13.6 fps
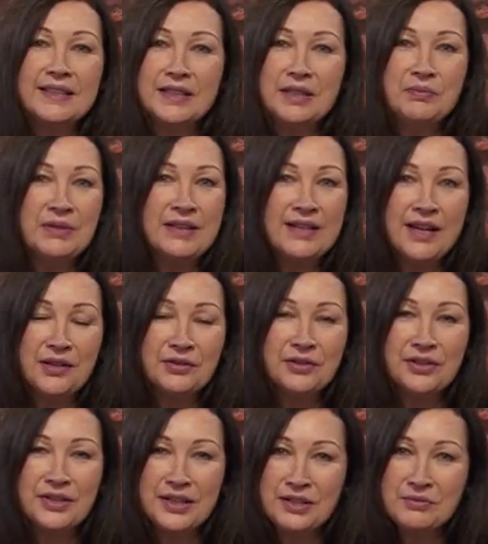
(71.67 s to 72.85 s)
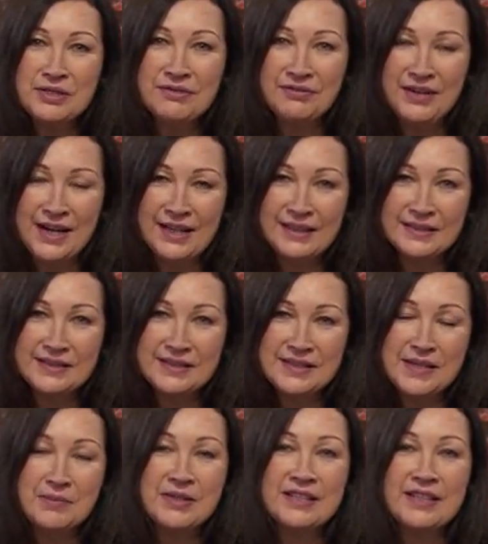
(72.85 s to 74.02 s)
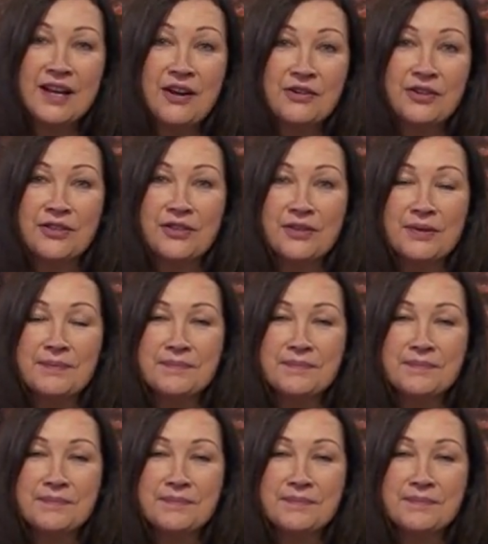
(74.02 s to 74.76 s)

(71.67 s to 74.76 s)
He'd been healthy, he was fine. His name is Gareth.